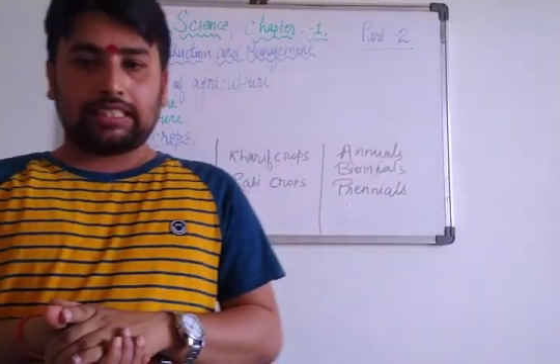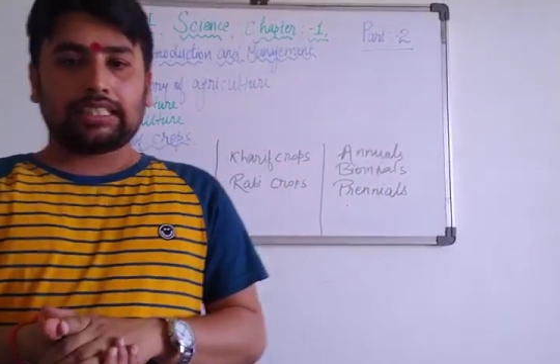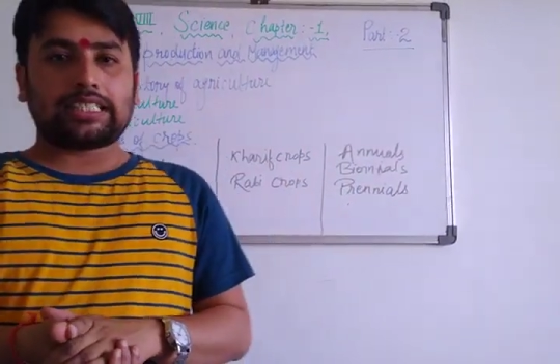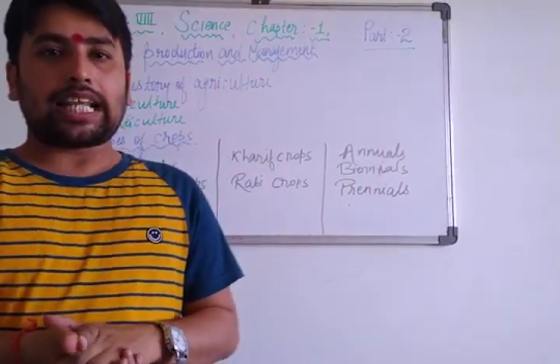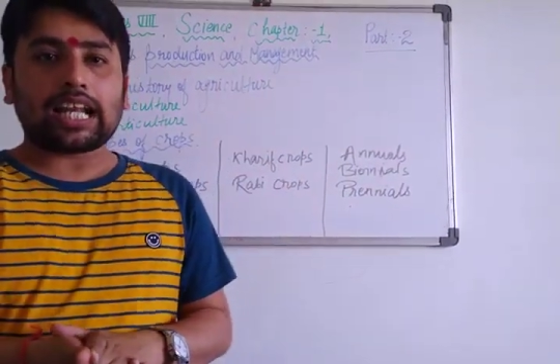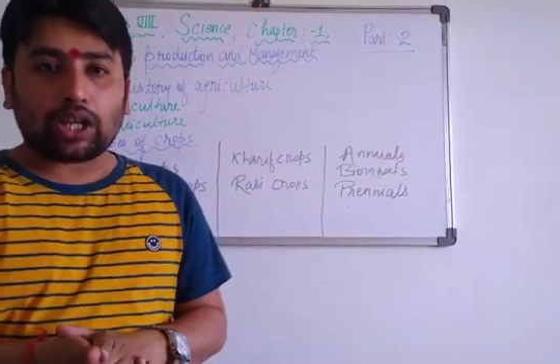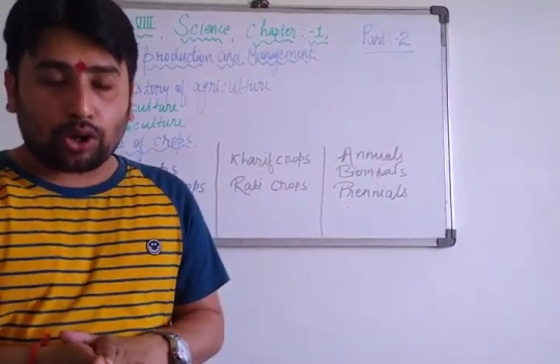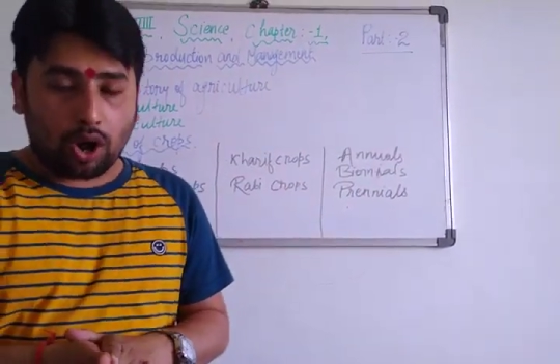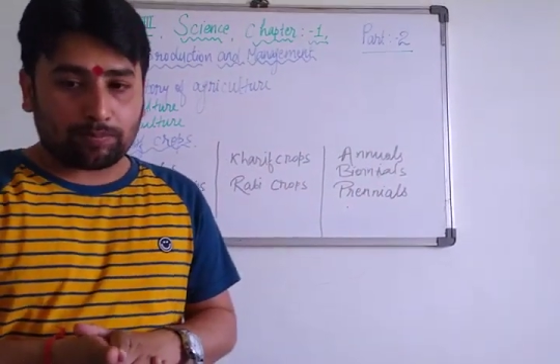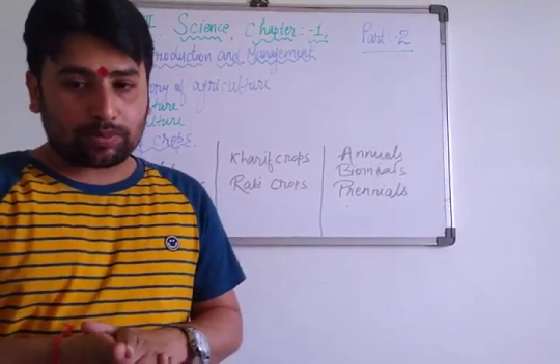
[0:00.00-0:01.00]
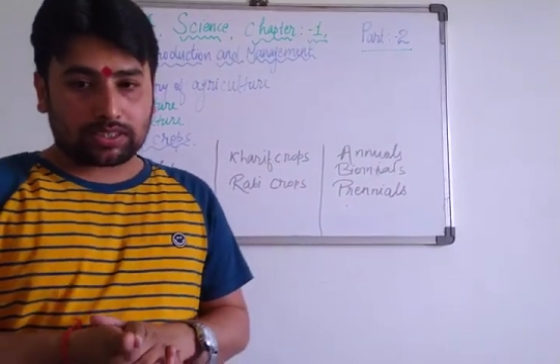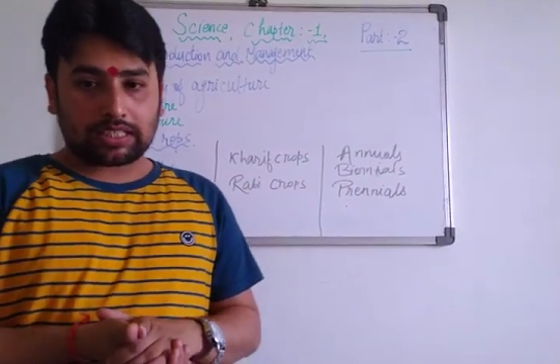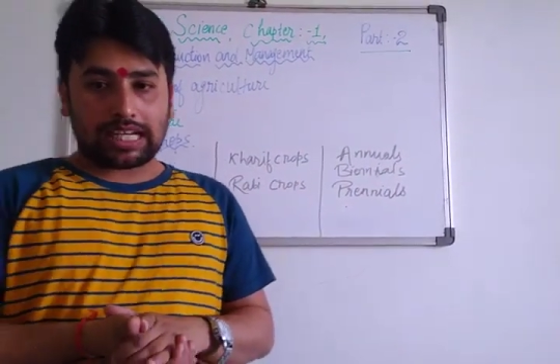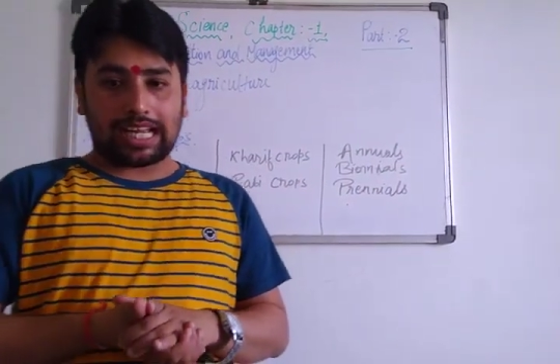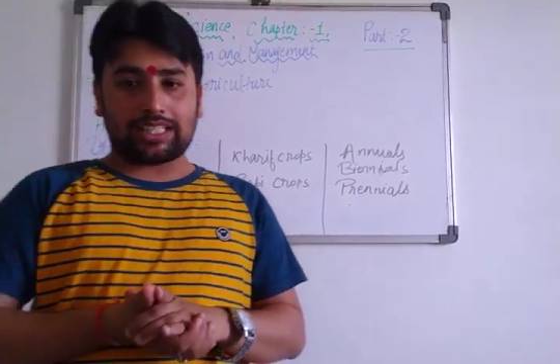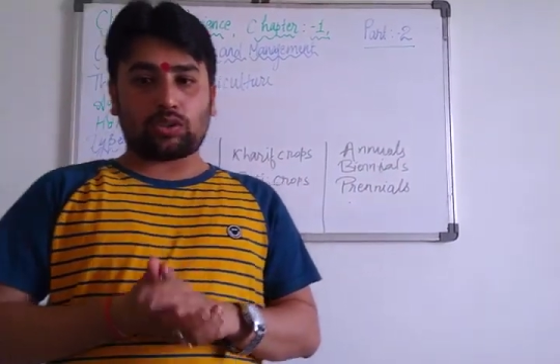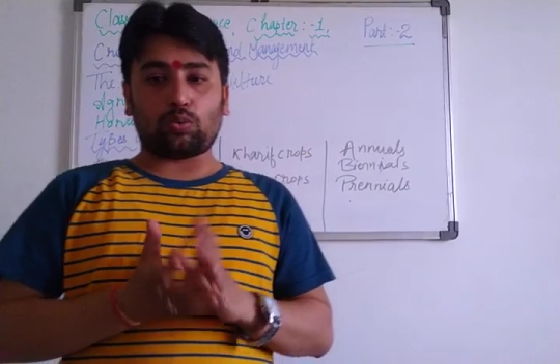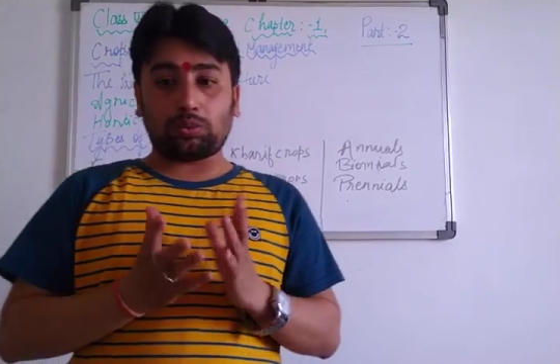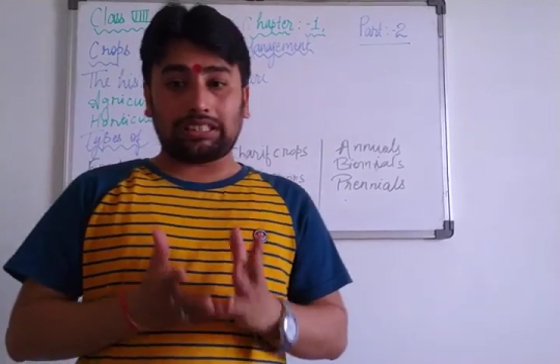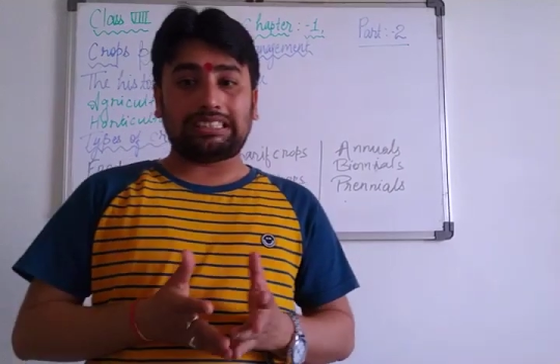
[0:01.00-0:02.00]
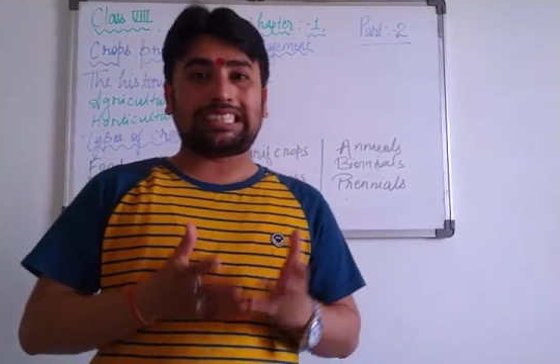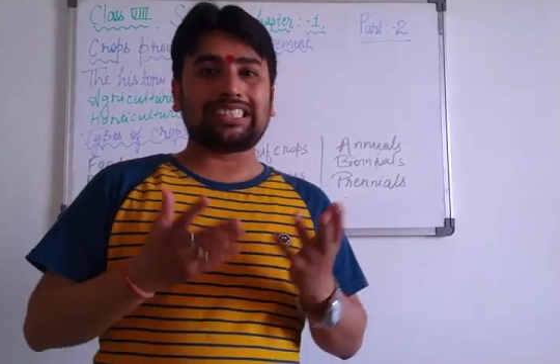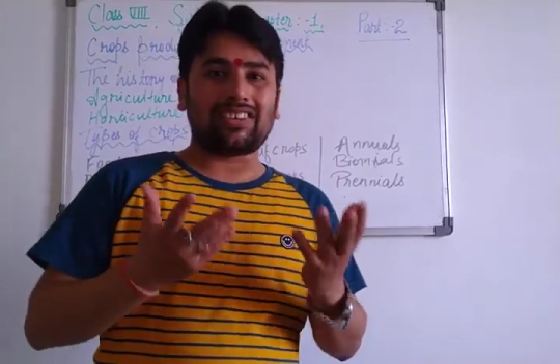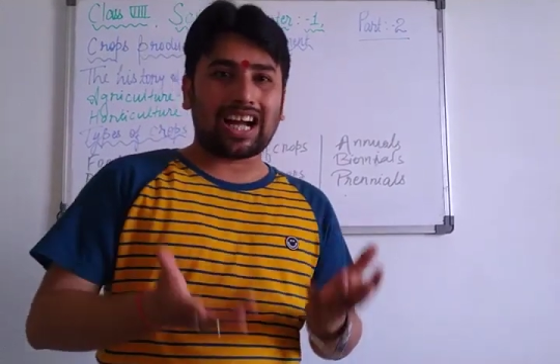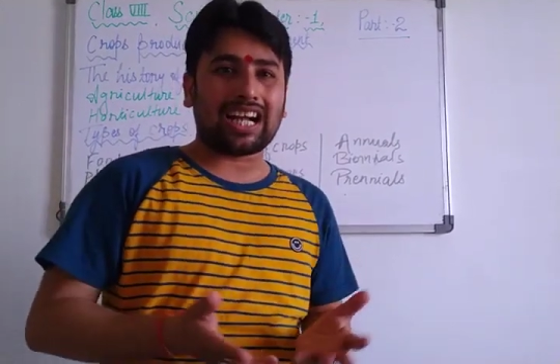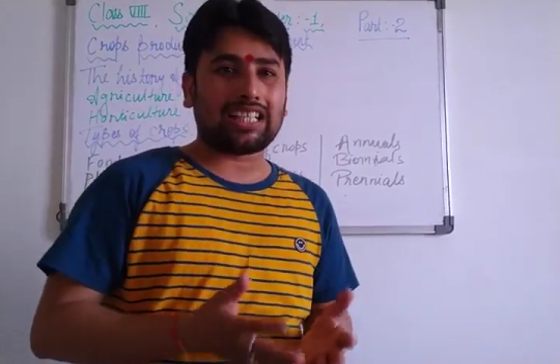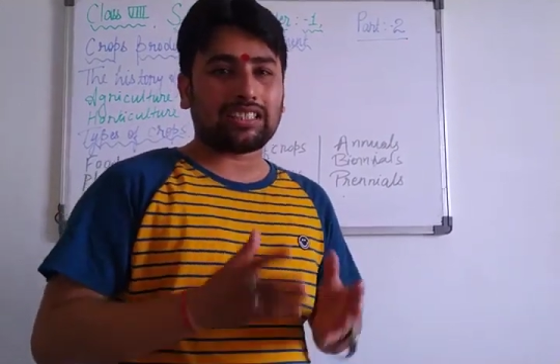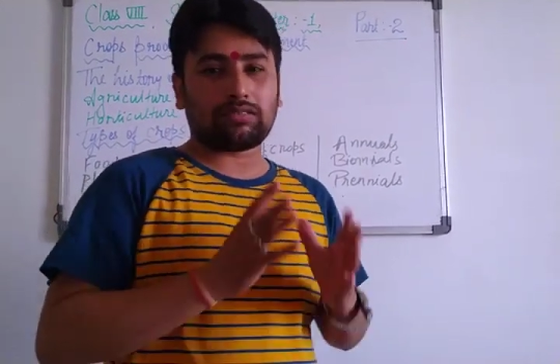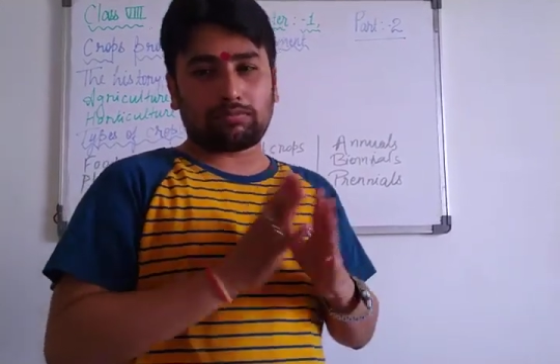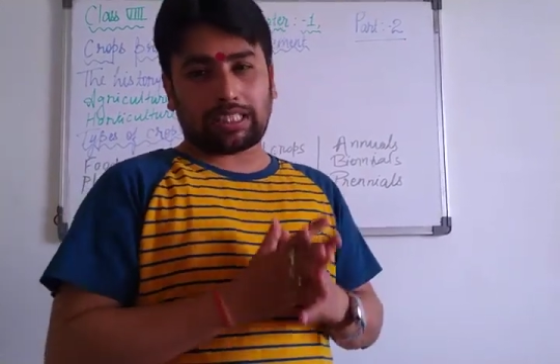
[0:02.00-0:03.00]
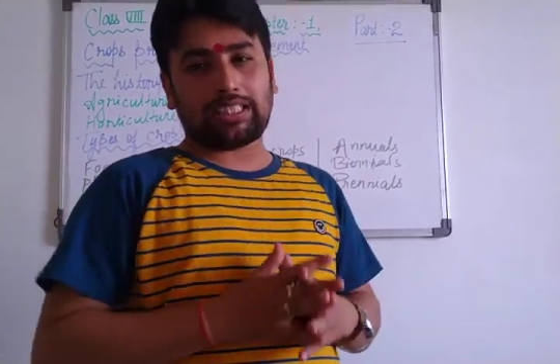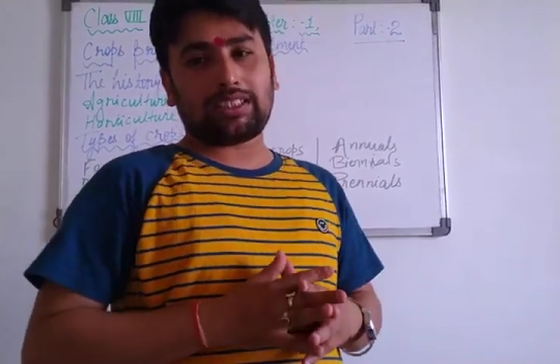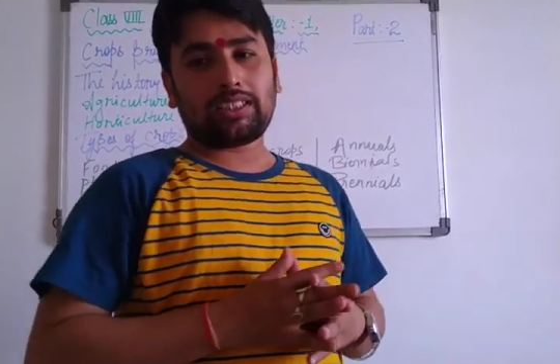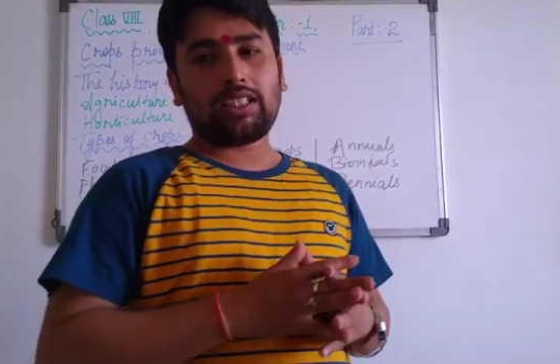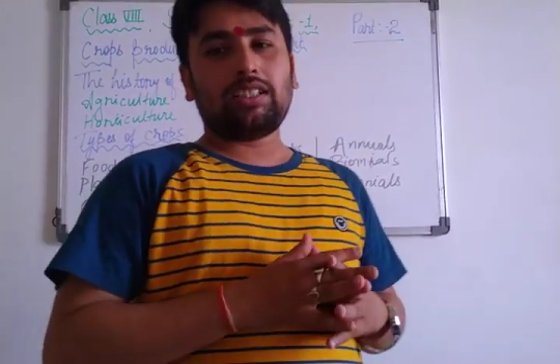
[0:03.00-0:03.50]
Cereal crops like wheat, rice, maize,